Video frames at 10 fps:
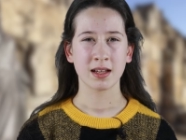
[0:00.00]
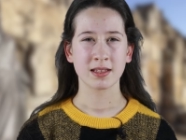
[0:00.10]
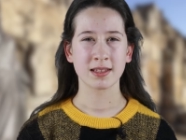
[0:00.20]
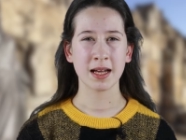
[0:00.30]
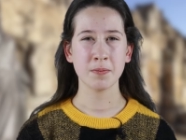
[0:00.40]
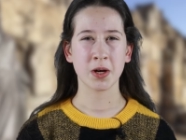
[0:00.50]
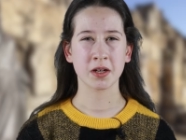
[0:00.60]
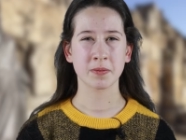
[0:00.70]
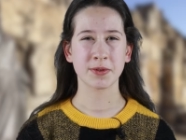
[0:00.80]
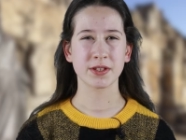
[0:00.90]
Saint
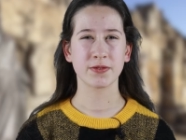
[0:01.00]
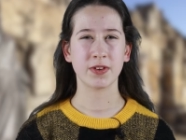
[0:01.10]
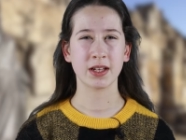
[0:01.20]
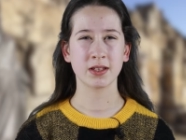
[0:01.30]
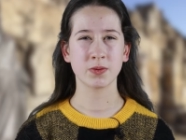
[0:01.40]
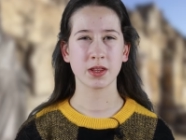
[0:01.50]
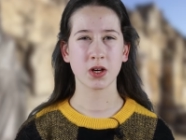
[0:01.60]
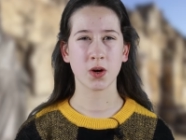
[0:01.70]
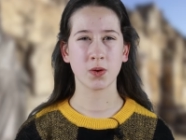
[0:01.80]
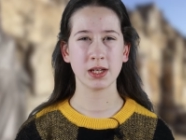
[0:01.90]
Barnabas, filled with
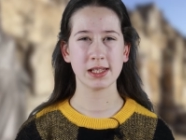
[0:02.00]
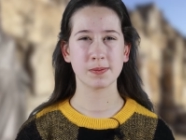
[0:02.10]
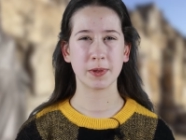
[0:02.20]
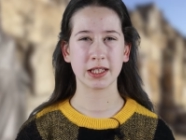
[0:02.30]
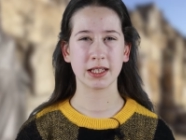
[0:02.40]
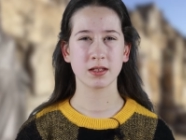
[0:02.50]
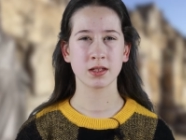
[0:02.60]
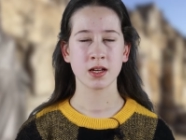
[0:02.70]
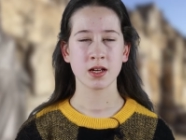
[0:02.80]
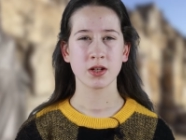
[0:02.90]
the Holy
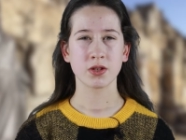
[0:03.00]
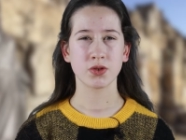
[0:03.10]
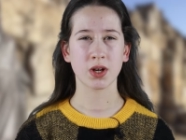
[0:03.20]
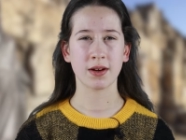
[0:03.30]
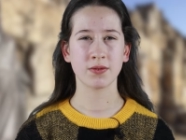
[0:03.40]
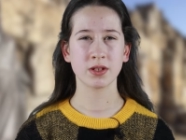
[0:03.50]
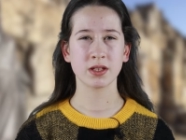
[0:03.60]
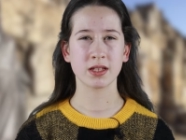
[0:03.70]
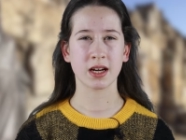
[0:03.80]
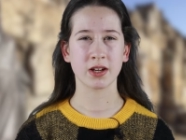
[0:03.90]
Spirit, traveled
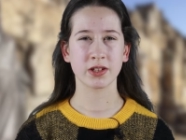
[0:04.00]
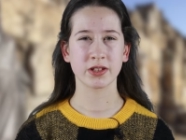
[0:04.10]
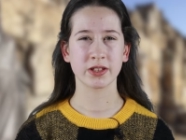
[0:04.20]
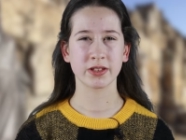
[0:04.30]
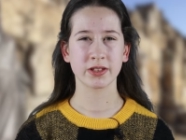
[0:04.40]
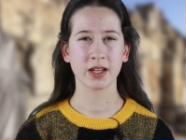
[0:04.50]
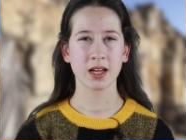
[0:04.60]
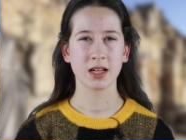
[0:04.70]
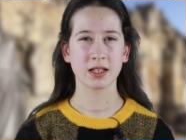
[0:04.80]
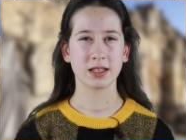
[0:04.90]
to Tarsus
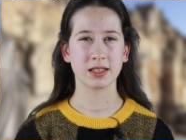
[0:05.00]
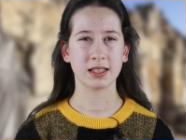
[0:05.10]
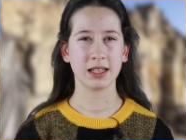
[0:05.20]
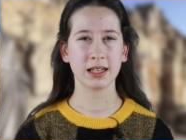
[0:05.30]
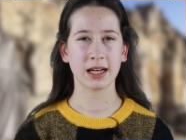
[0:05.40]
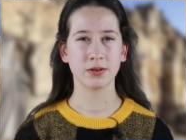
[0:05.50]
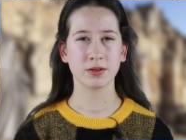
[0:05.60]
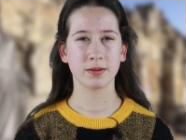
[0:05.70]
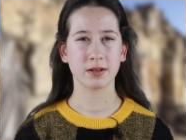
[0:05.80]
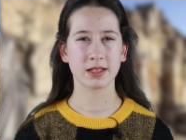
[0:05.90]
to seek
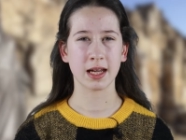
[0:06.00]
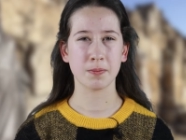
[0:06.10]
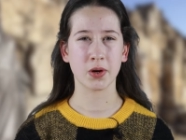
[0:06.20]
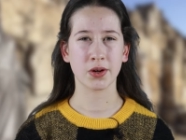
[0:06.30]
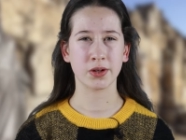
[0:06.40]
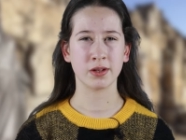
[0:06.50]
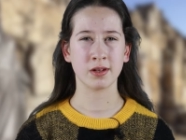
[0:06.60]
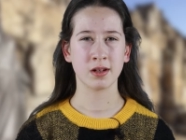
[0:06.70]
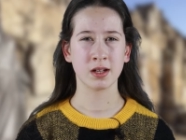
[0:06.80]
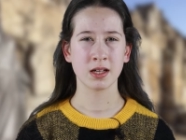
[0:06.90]
out Saint Paul.
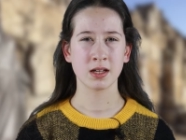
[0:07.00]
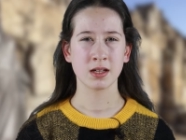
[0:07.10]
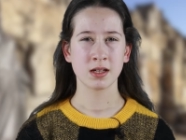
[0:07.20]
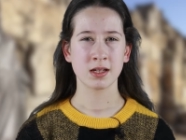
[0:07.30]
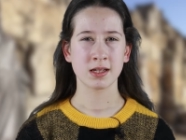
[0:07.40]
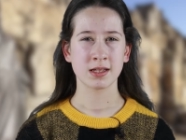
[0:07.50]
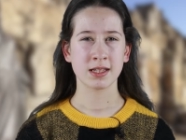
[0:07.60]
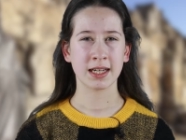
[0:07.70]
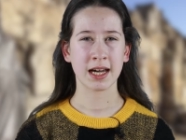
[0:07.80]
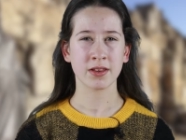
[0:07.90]

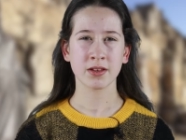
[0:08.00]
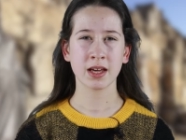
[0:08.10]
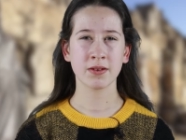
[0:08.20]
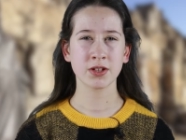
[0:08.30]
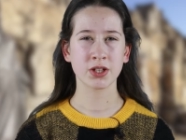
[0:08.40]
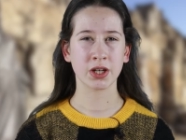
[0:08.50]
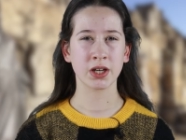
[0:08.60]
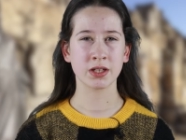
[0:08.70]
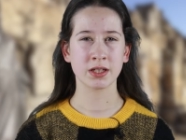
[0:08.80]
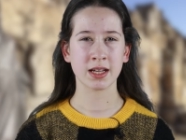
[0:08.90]
Together they
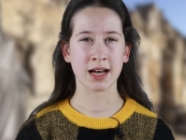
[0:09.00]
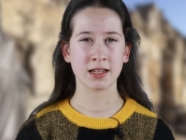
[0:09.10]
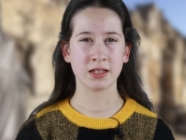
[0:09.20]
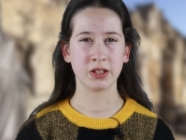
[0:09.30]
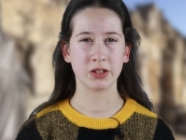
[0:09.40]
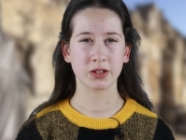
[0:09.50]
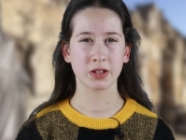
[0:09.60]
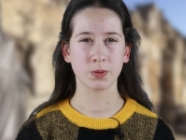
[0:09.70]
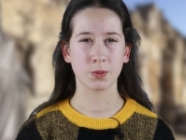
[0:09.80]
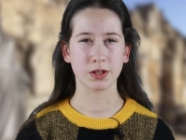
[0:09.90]
returned to
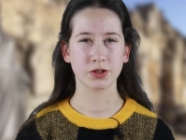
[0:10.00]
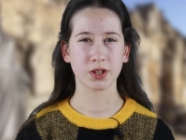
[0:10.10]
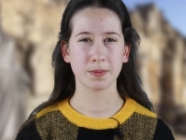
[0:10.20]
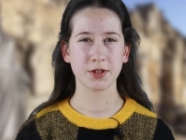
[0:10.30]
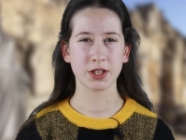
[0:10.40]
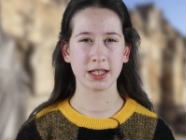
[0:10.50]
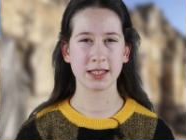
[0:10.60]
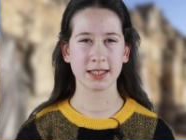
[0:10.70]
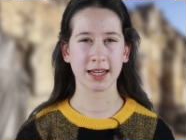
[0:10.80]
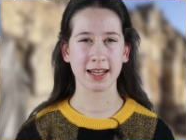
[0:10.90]
Antioch, where scripture
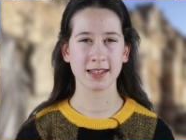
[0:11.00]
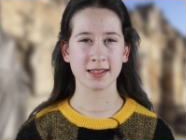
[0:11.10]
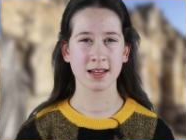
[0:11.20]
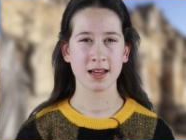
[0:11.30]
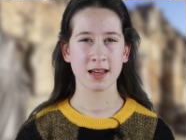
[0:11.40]
indicates